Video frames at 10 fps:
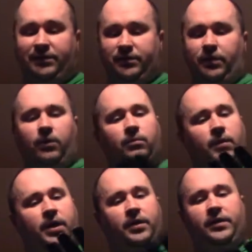So
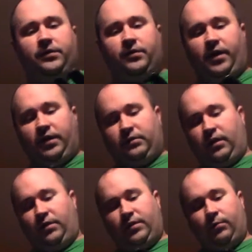these are nice
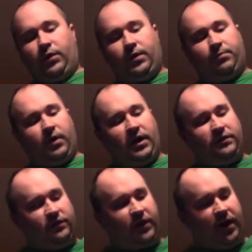gloves. I'm really
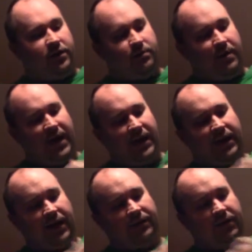impressed. It's got good
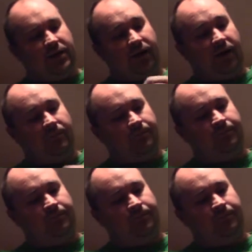padding on the